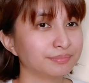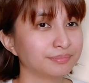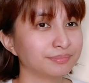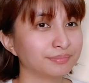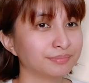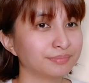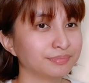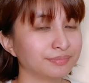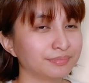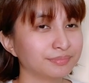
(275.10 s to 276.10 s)

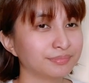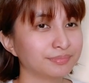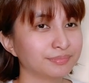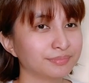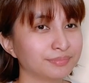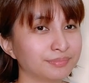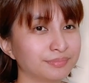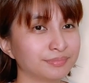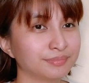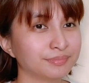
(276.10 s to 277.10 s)

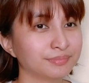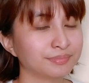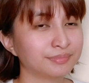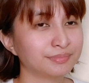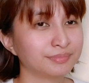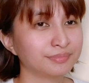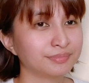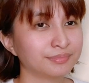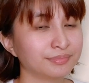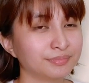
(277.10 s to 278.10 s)

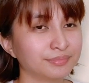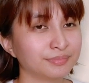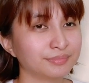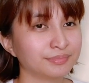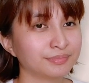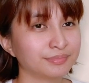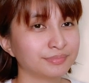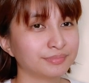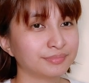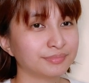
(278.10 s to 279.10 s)

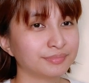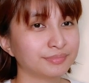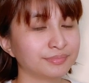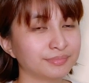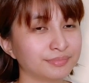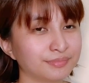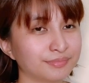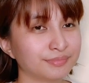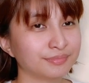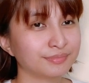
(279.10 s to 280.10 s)

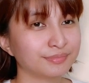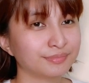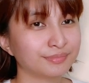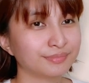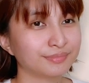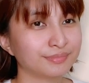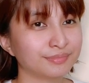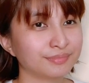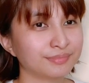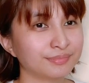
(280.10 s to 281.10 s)

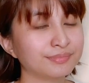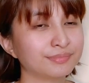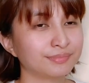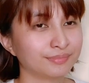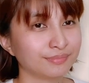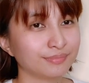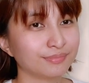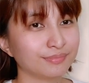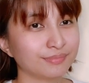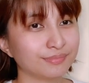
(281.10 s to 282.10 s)

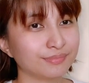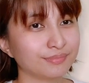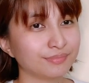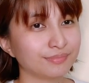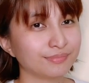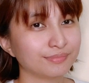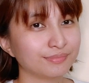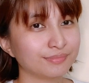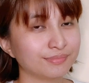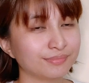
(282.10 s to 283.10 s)
(silent)